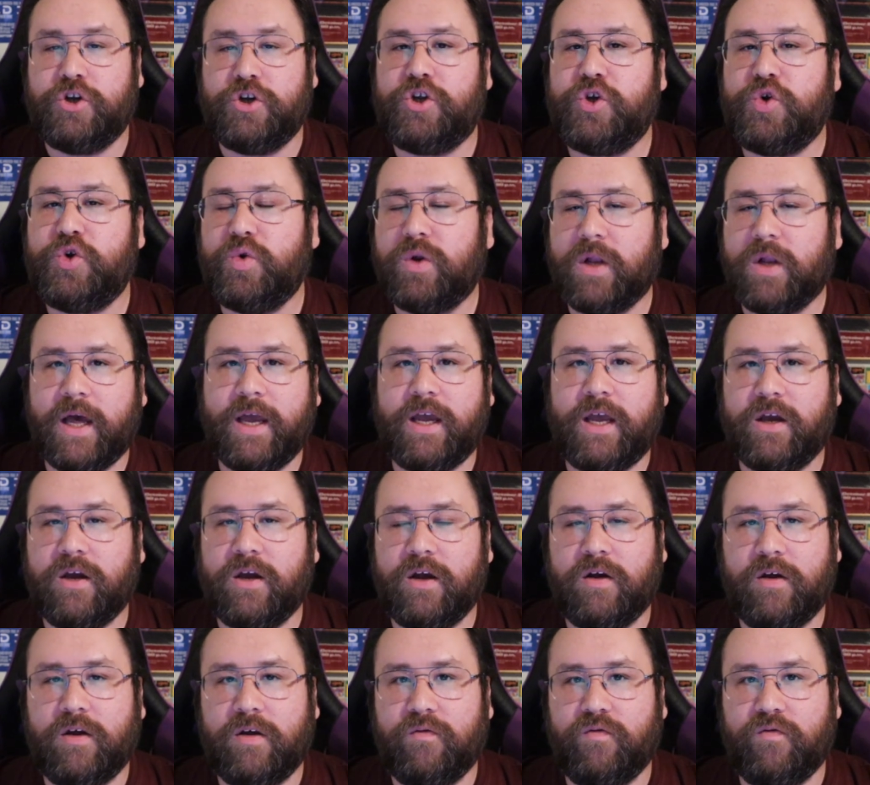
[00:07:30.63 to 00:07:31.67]
Do you like
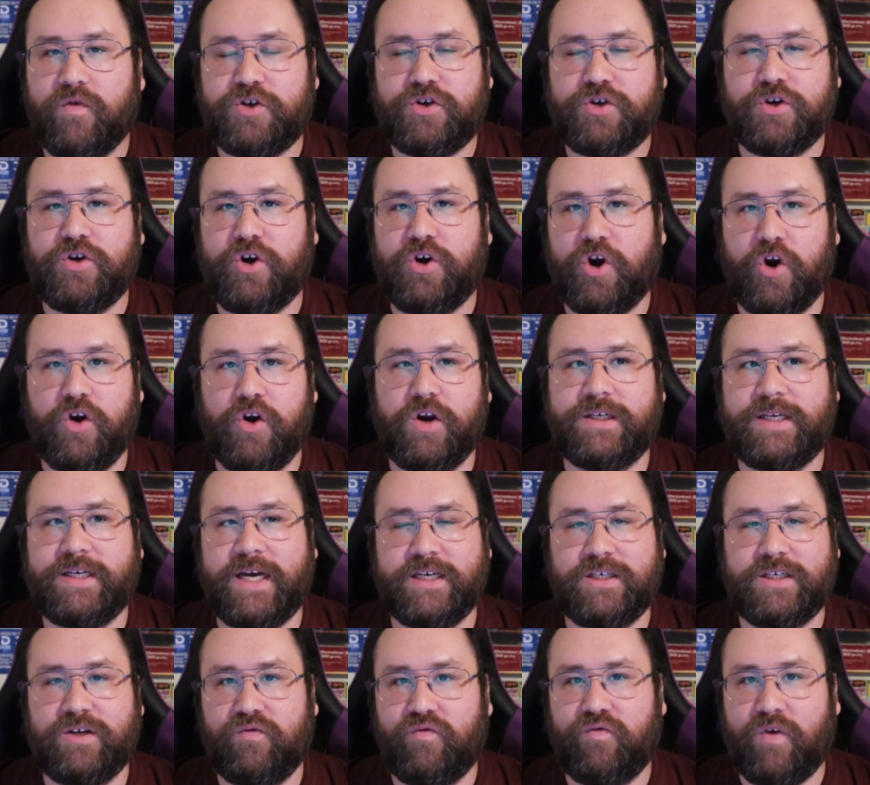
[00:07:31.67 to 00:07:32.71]
Richard Curtis
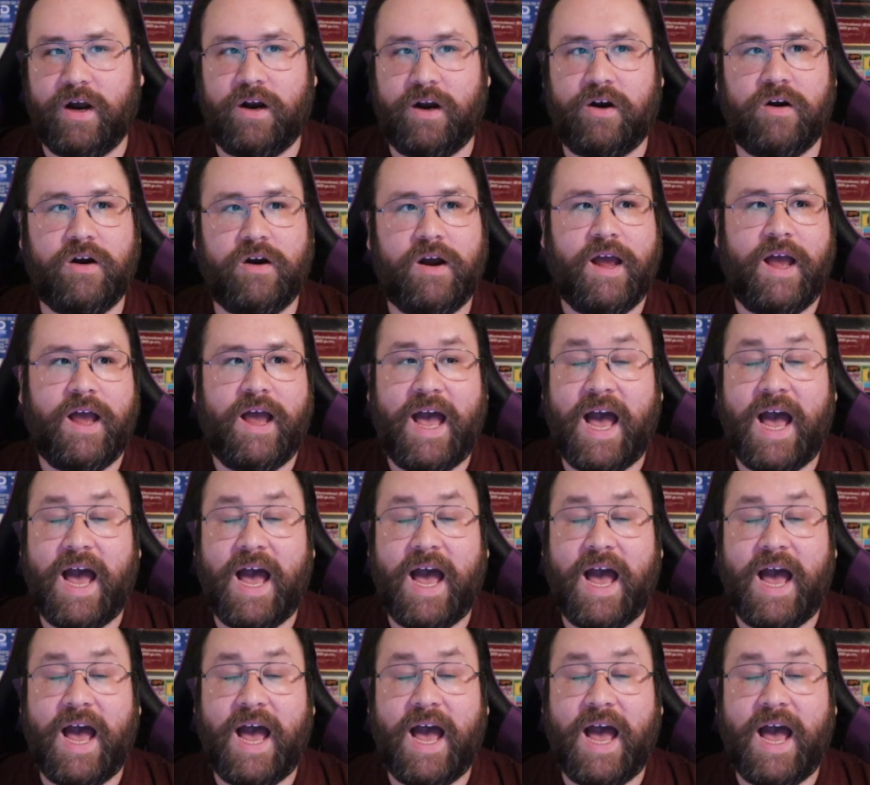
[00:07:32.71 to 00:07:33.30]
as a writer?